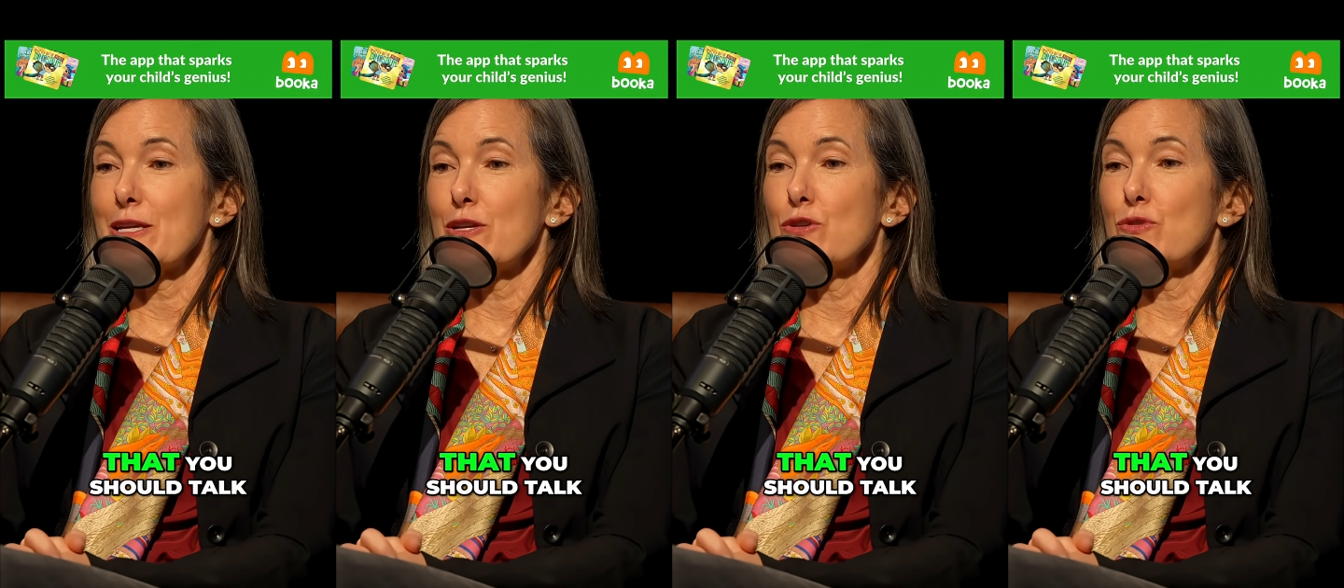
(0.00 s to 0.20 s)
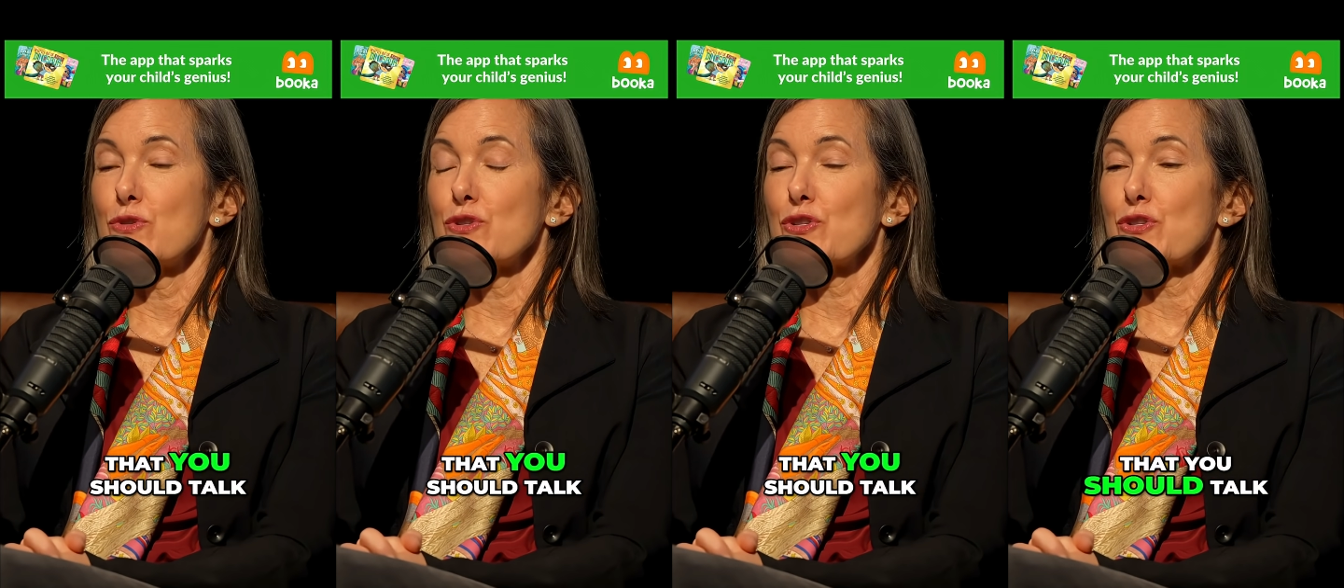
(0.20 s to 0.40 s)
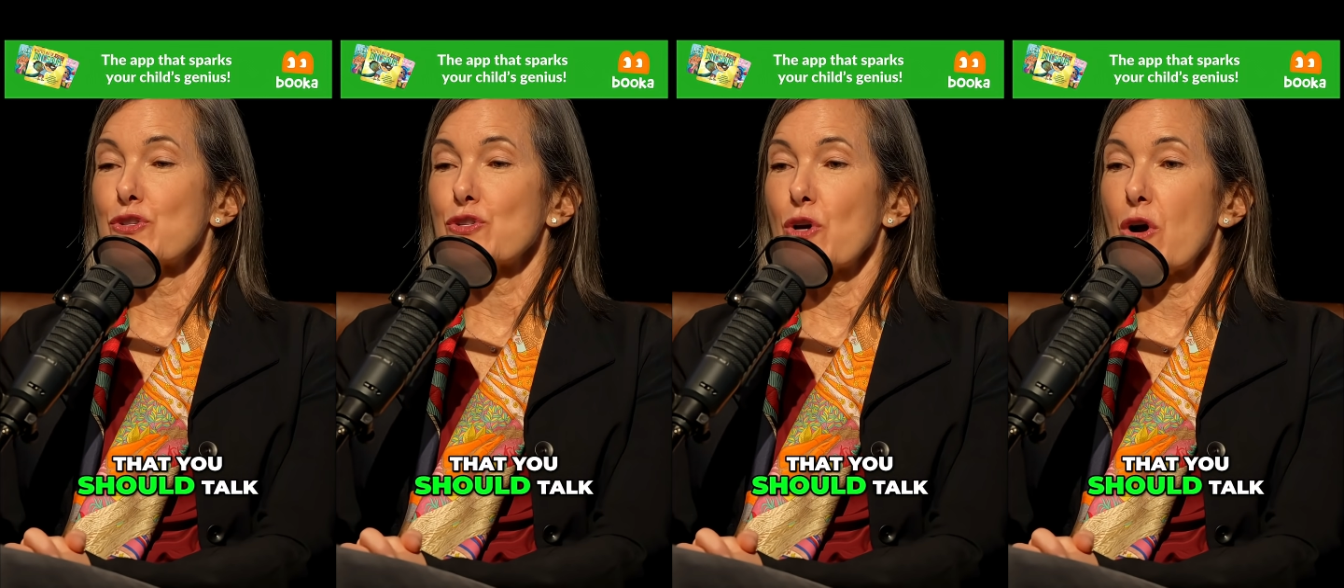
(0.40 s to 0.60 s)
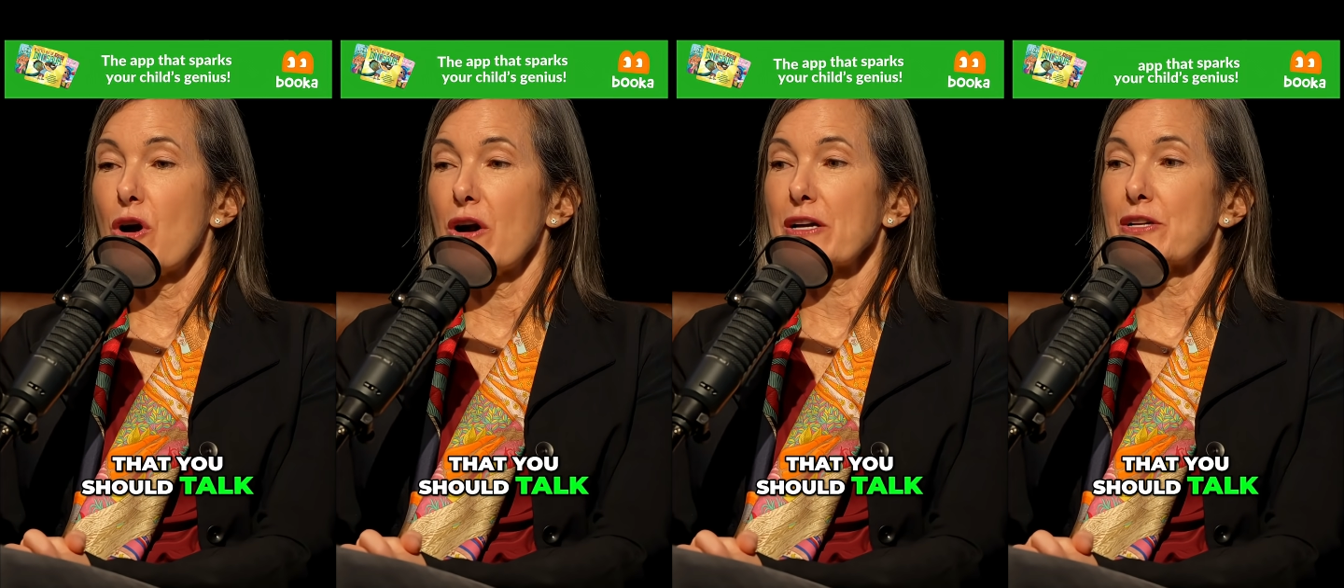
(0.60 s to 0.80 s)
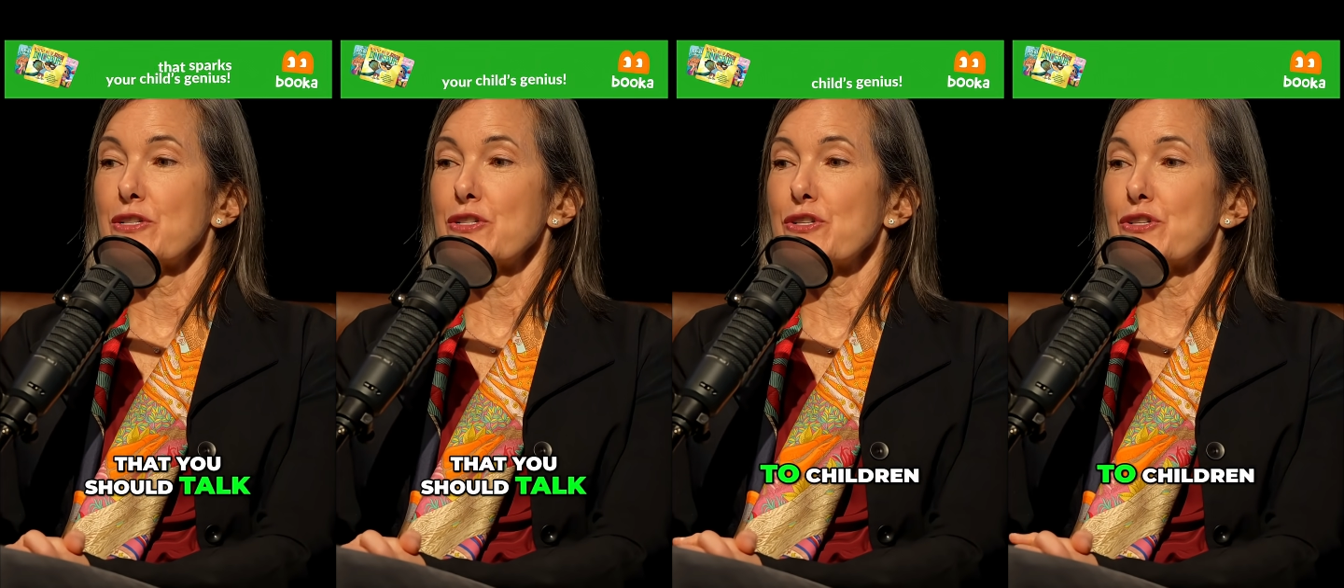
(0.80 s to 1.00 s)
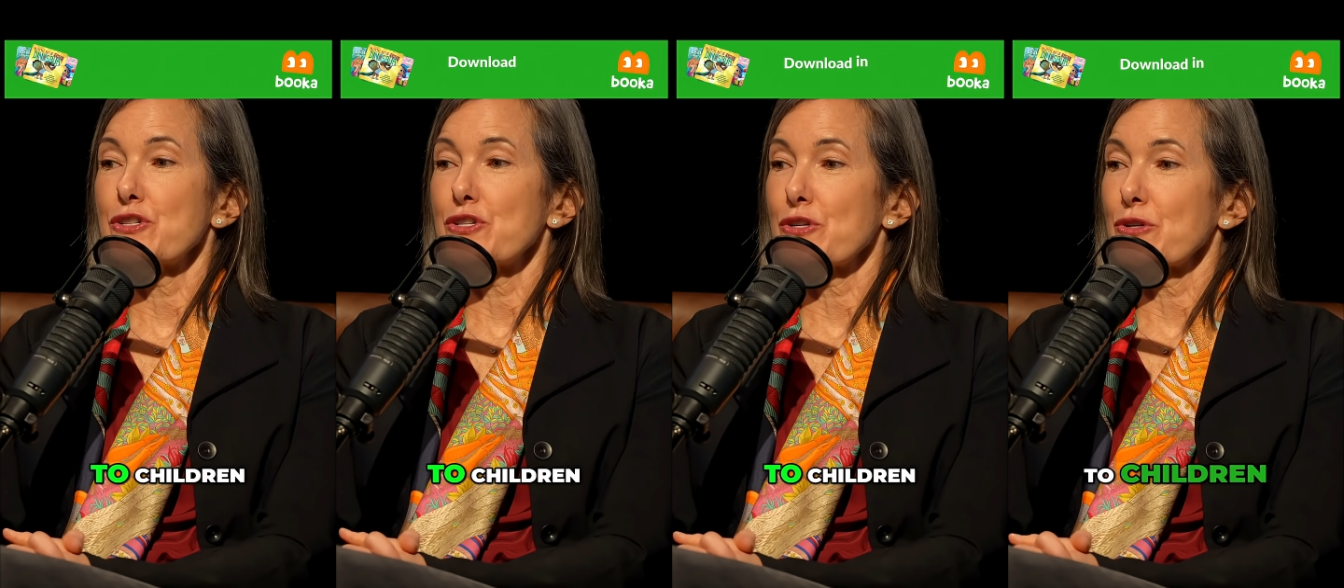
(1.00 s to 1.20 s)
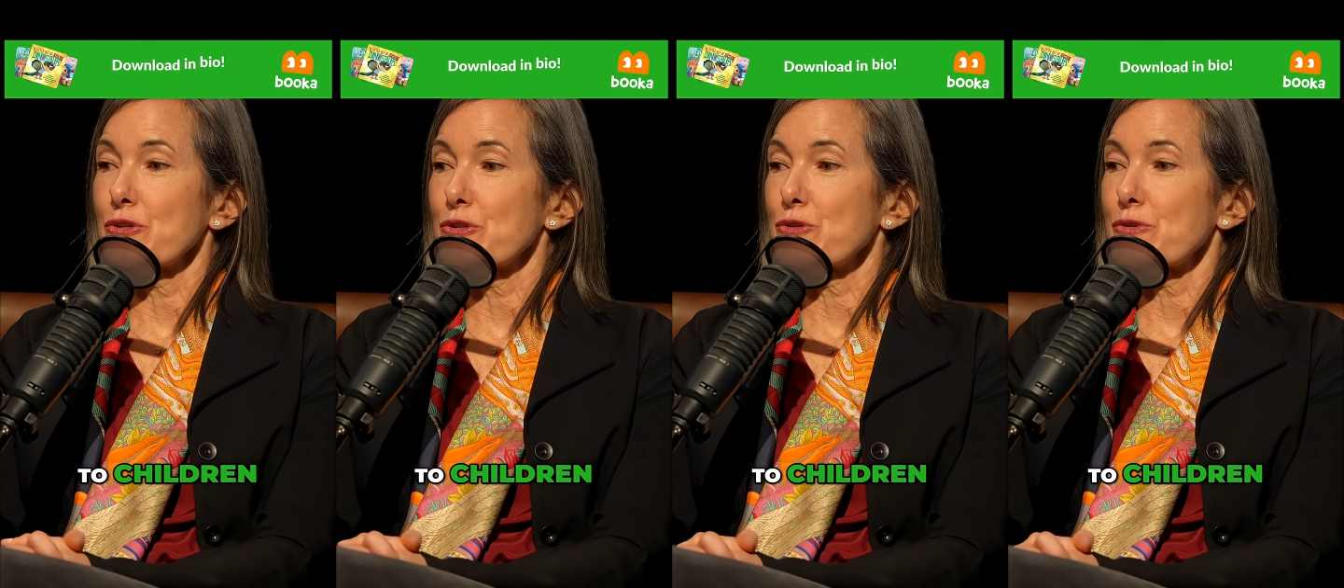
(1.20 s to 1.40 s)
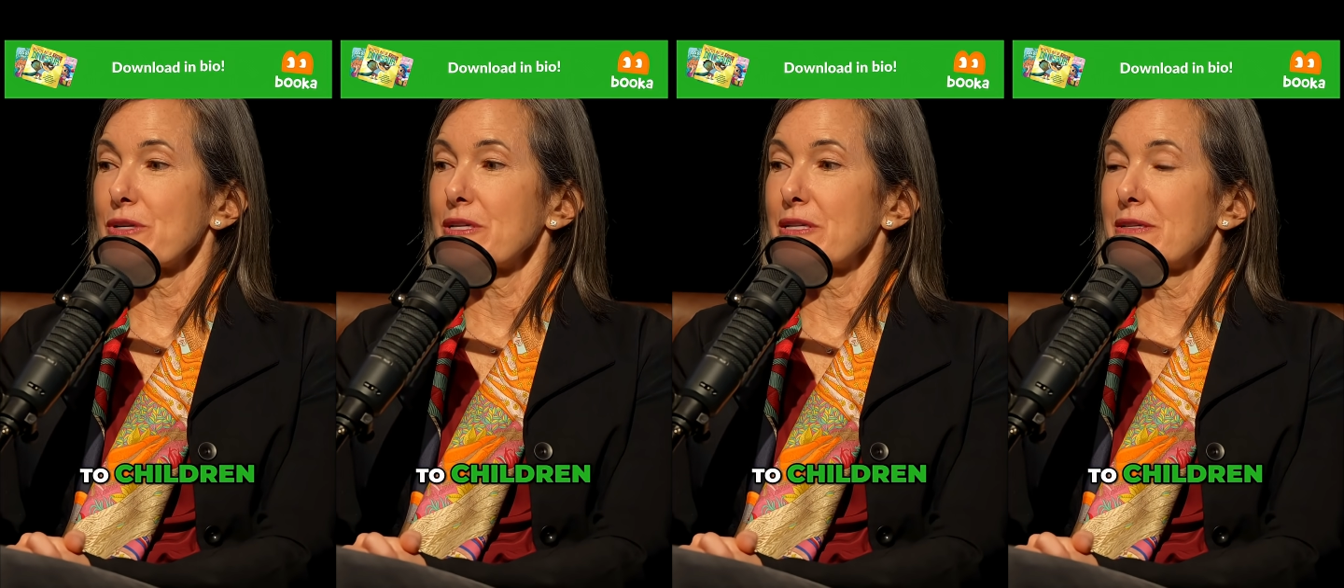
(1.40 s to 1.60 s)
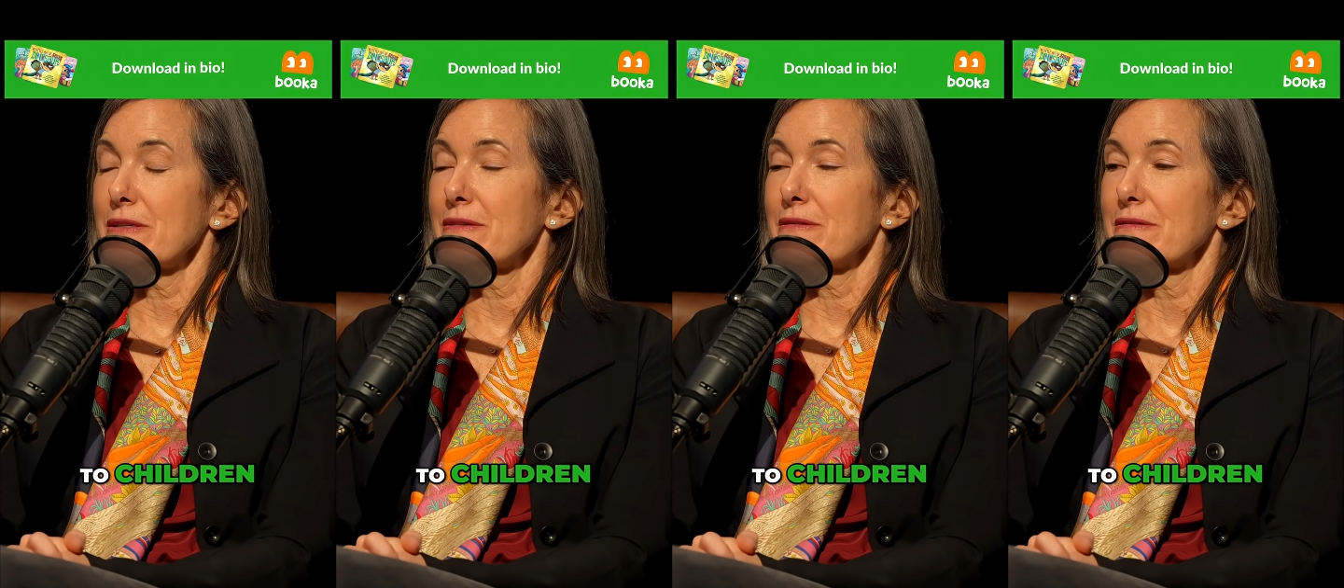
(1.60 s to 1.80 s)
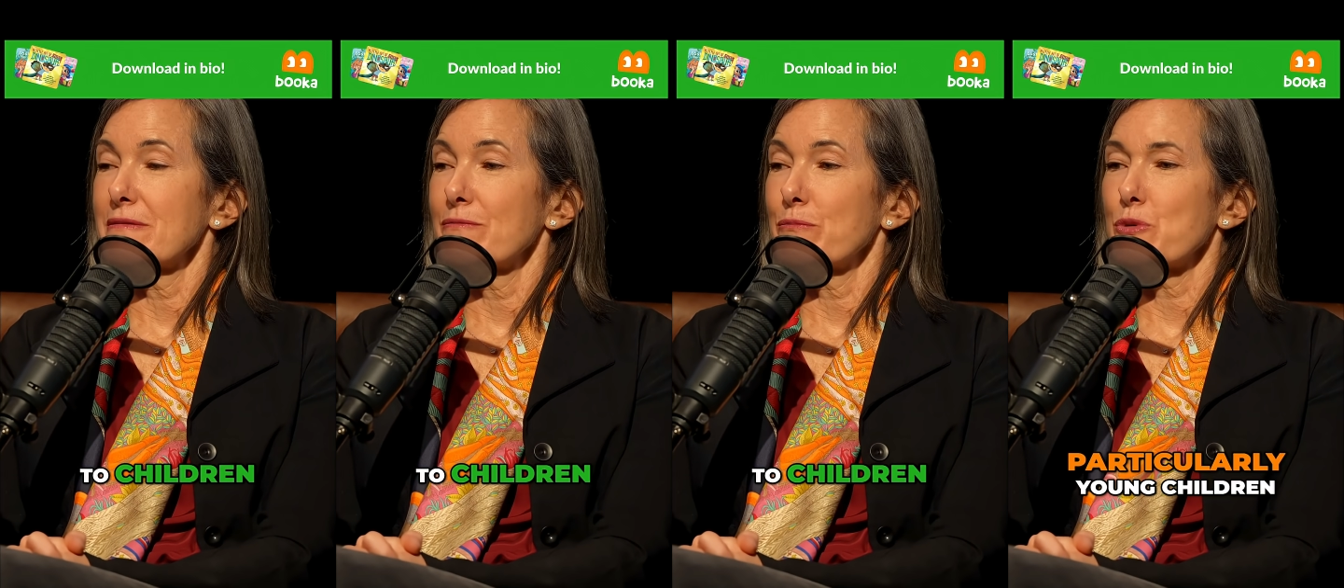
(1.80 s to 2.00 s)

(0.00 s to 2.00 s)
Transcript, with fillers: that you should talk to children,